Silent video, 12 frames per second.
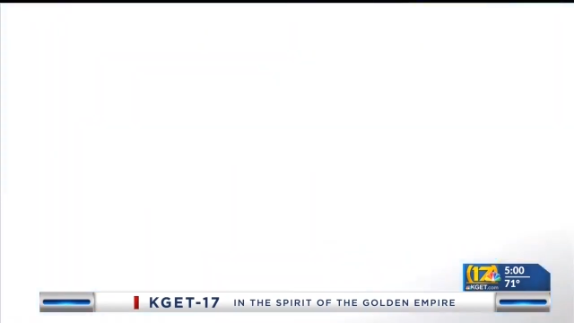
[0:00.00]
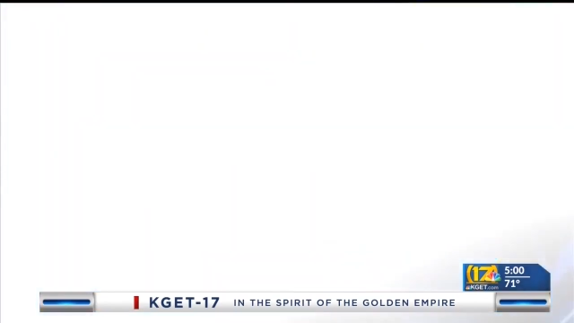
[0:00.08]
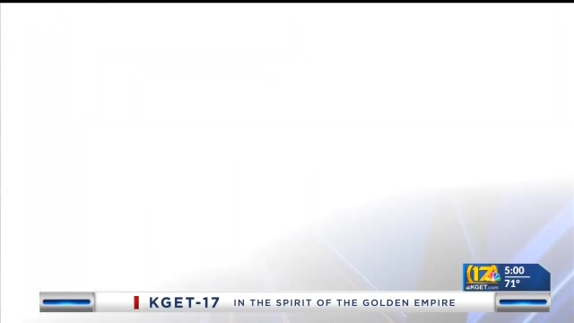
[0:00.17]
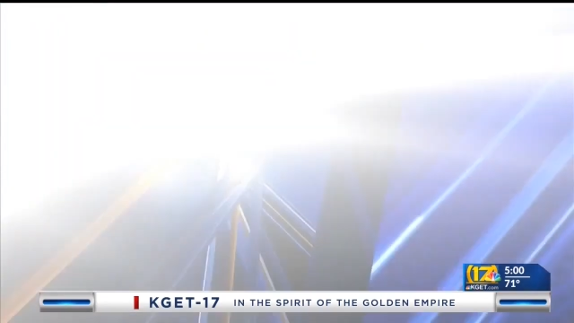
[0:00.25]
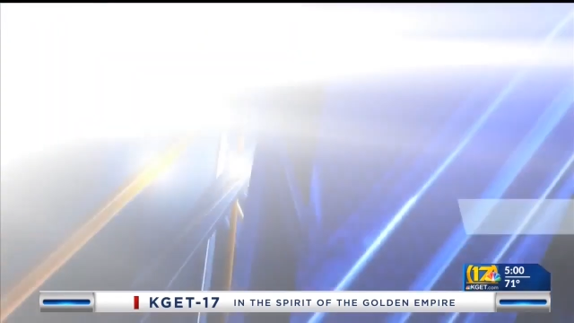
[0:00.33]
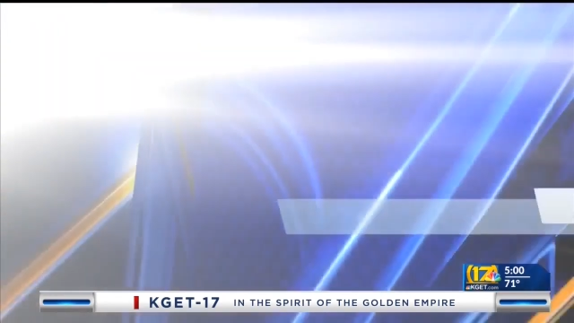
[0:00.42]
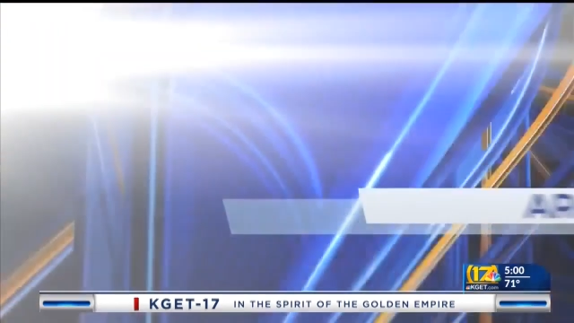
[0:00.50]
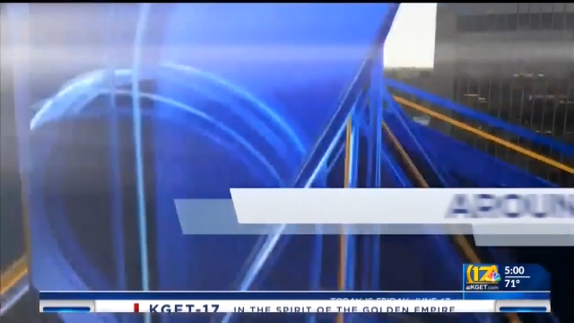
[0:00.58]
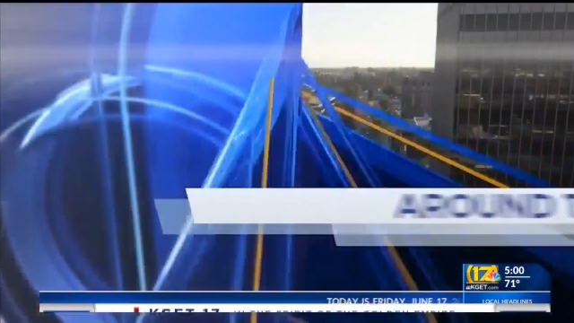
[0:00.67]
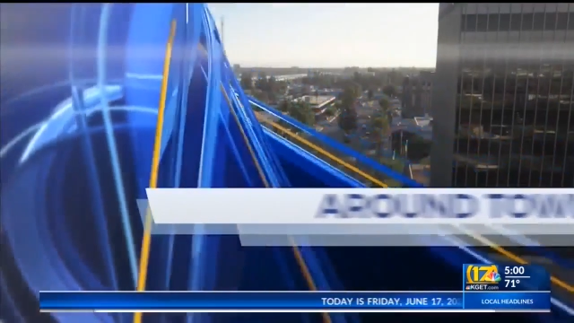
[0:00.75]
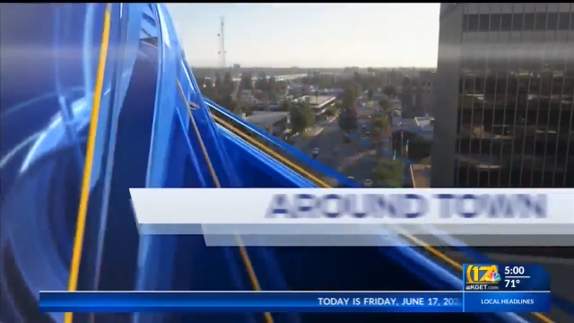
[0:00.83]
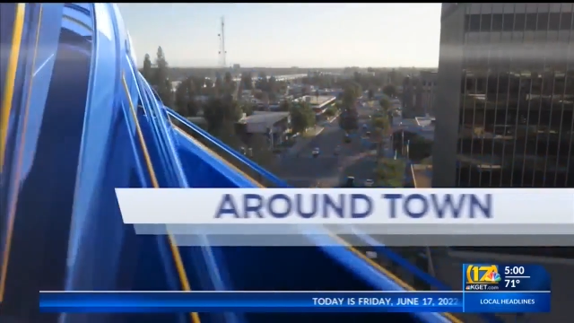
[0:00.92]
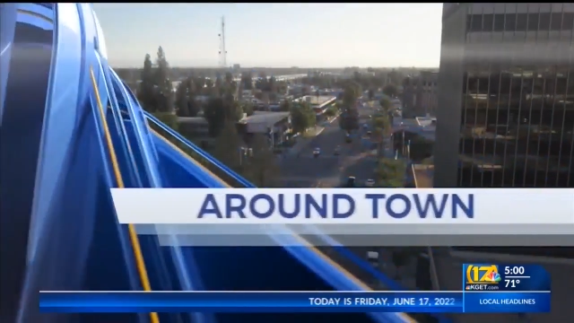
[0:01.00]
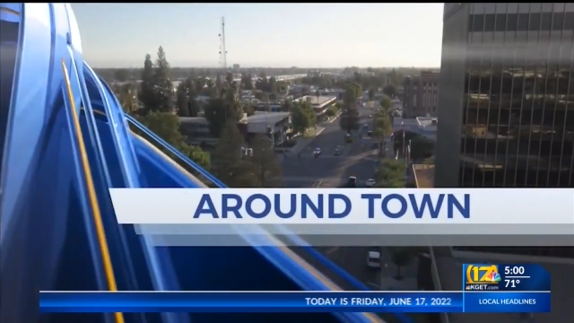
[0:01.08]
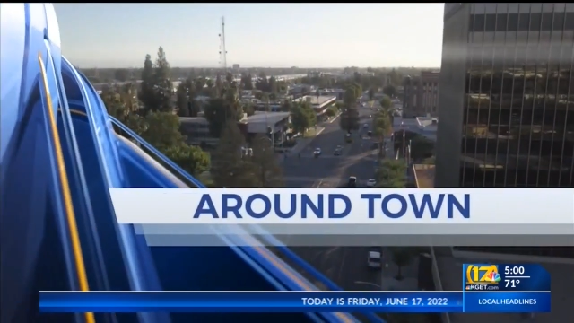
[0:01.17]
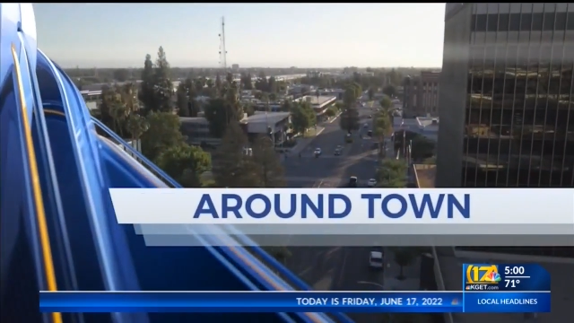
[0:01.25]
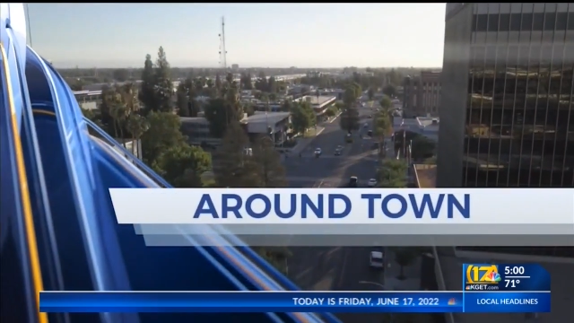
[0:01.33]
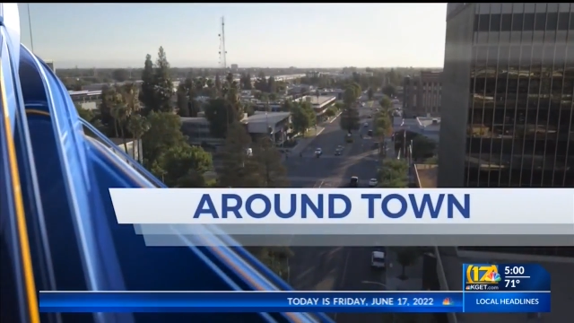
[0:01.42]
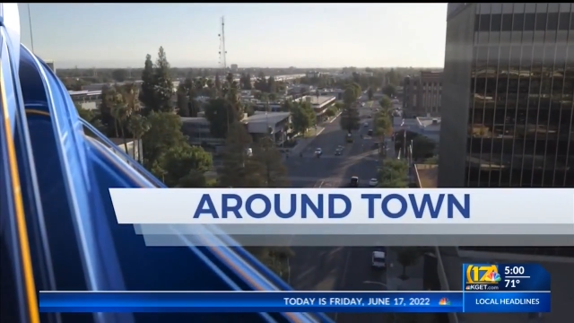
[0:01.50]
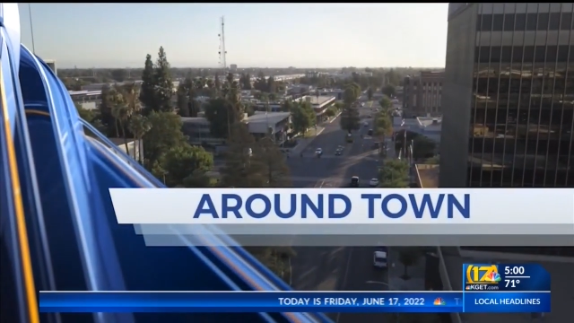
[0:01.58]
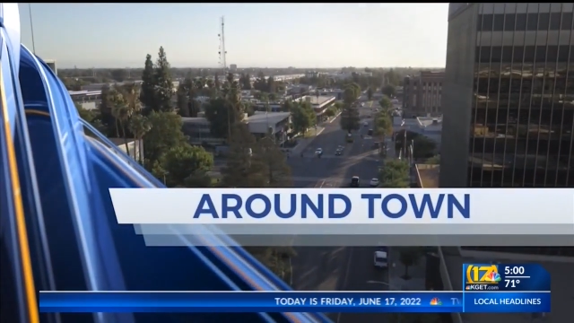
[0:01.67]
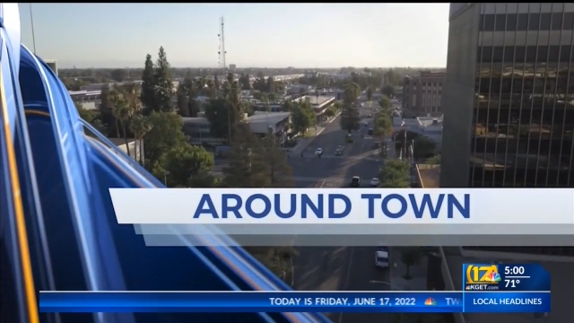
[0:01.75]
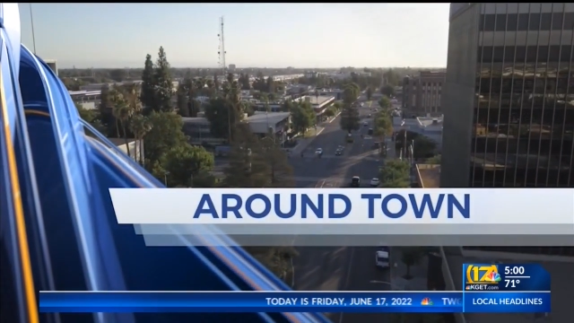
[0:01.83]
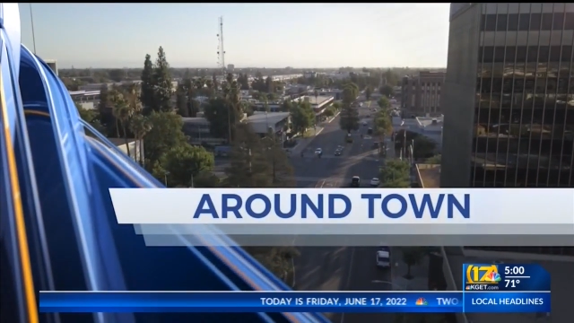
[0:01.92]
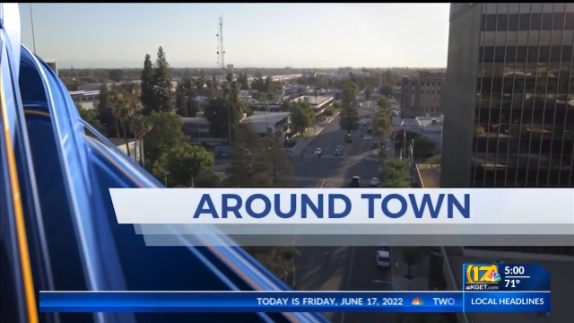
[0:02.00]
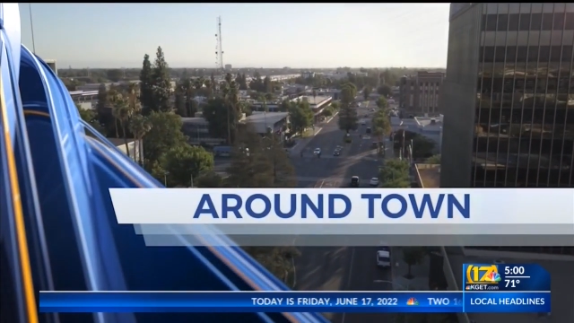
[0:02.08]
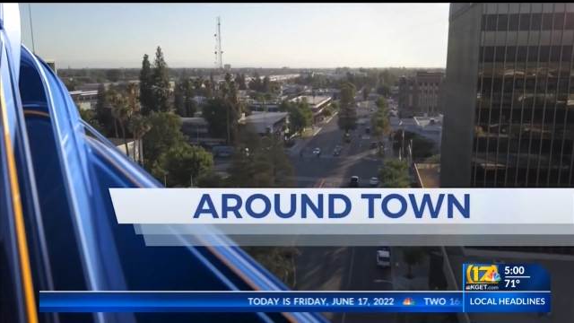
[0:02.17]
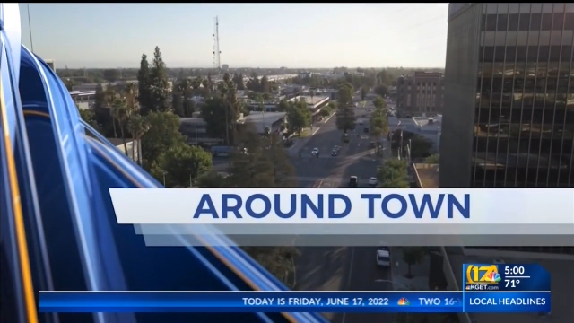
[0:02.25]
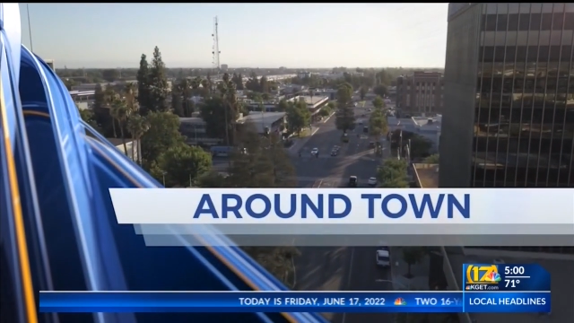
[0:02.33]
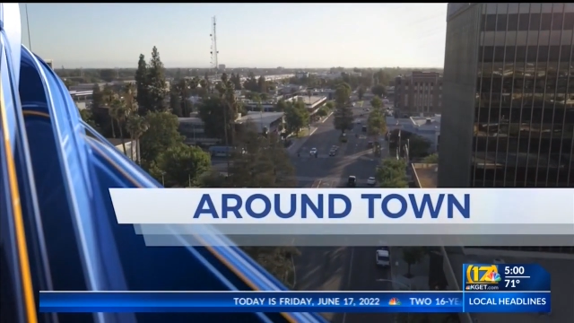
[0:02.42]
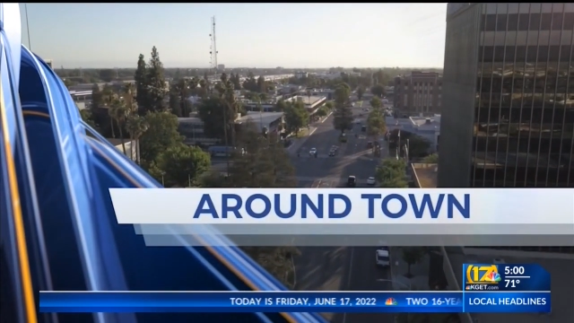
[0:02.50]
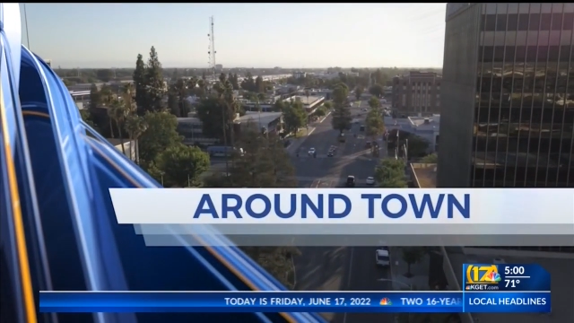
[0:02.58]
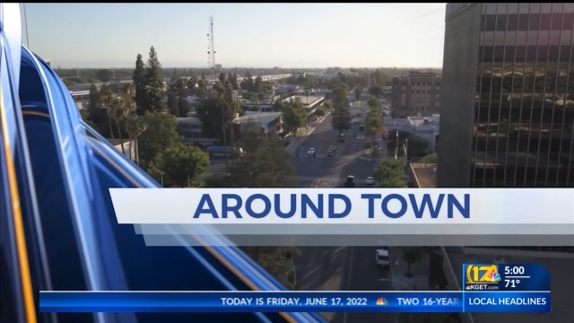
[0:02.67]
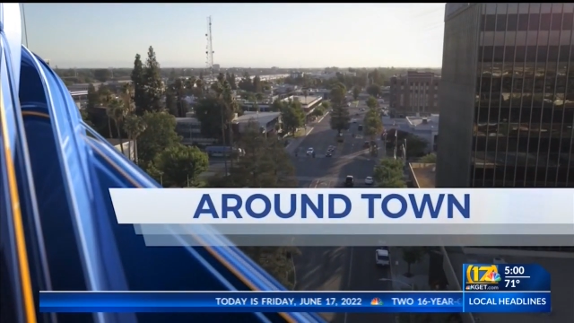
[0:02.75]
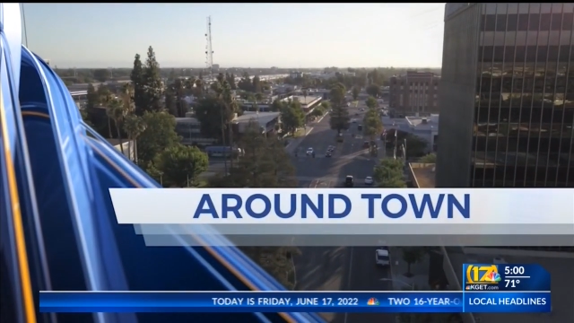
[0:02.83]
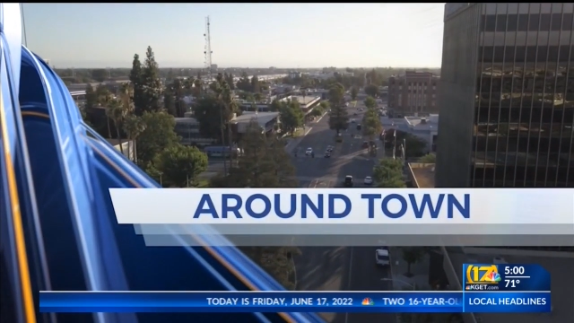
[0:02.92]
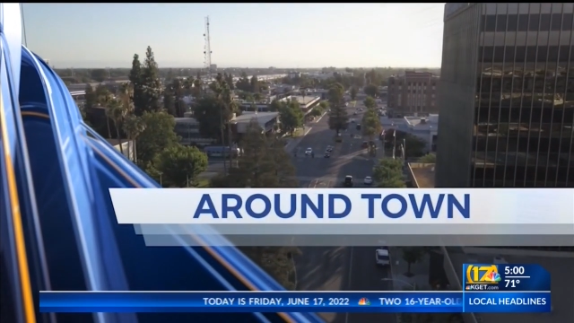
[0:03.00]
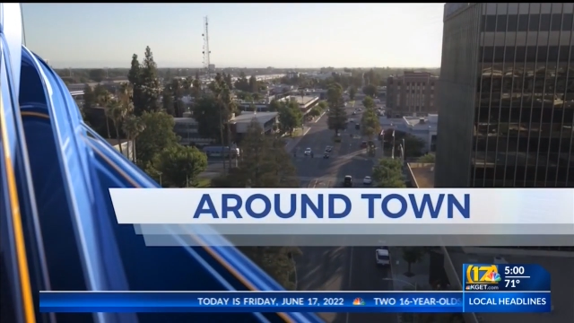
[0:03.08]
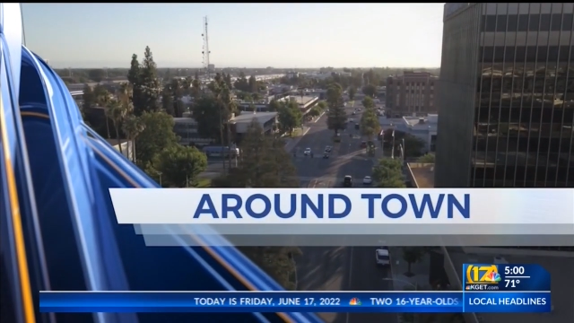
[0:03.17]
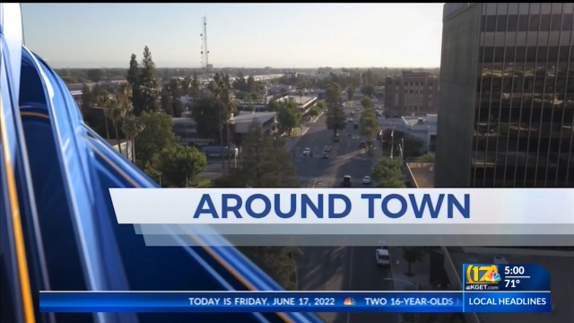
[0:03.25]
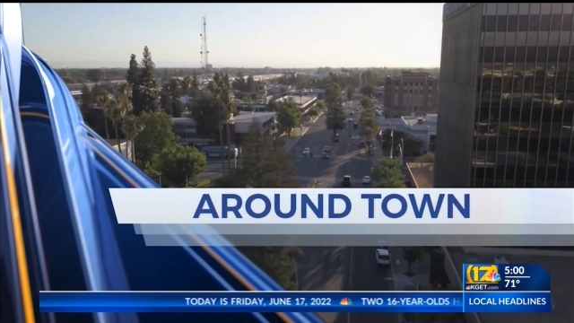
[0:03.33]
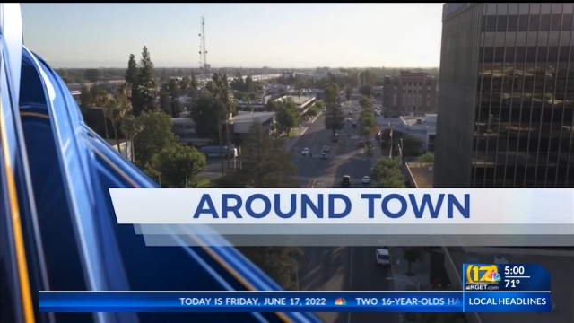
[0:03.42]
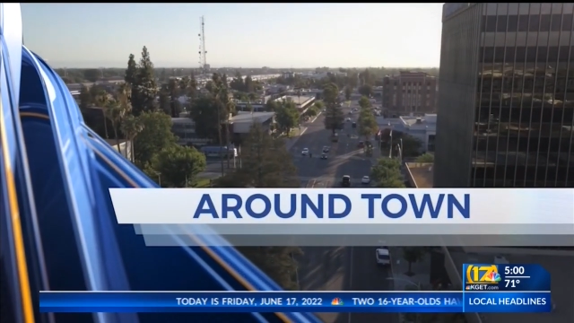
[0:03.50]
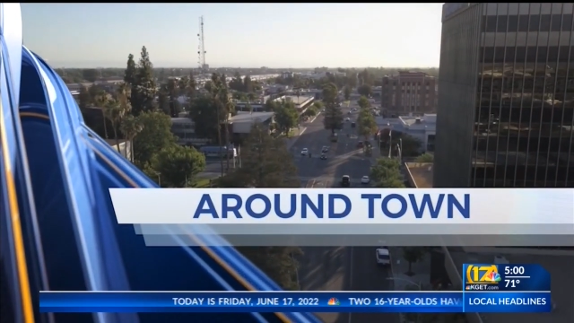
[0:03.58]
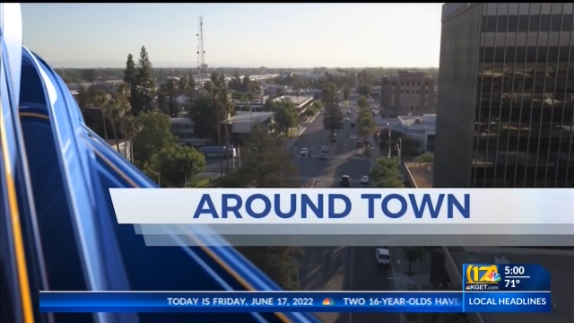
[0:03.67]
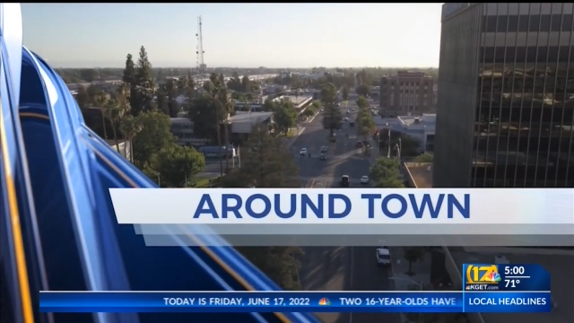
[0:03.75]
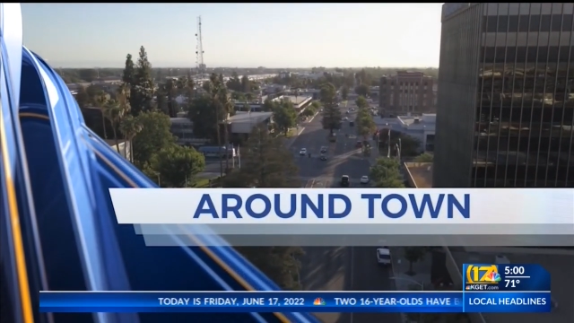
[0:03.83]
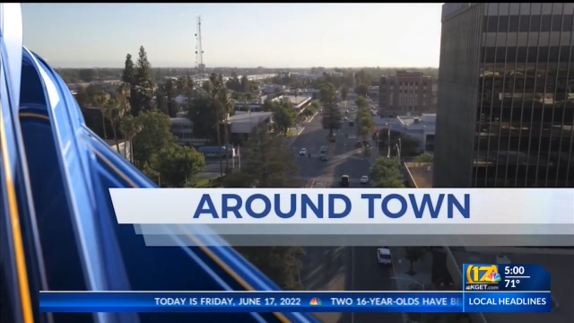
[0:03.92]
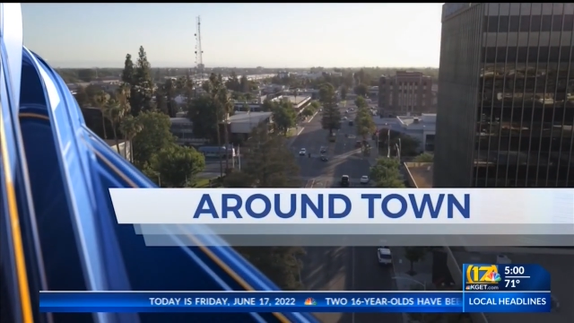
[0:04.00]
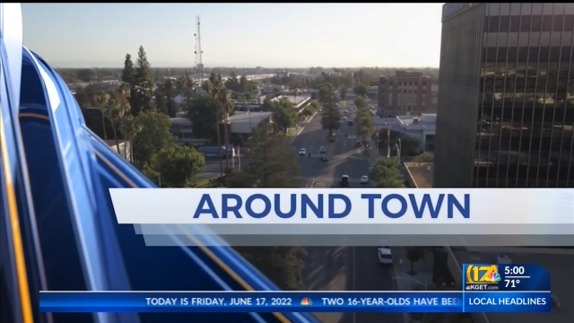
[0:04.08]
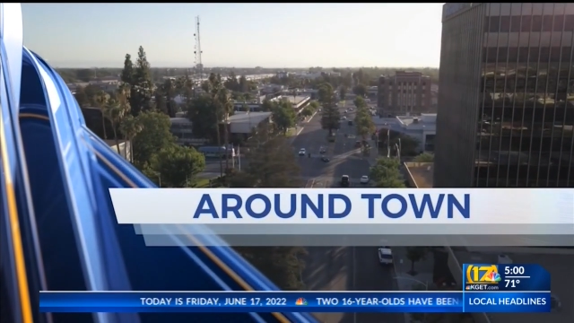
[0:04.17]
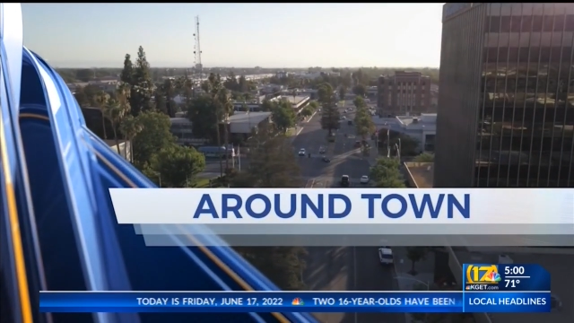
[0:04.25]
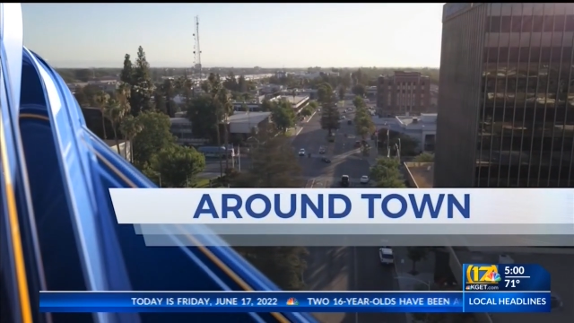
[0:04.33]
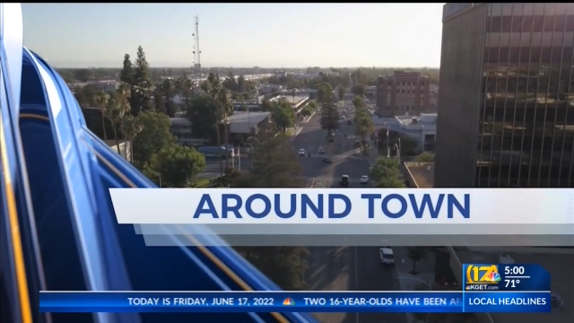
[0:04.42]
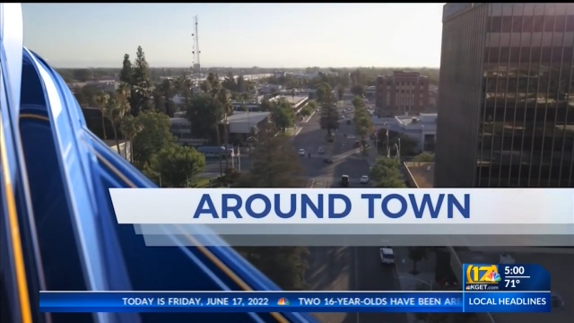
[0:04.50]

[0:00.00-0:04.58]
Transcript: [unreadable: no face in view]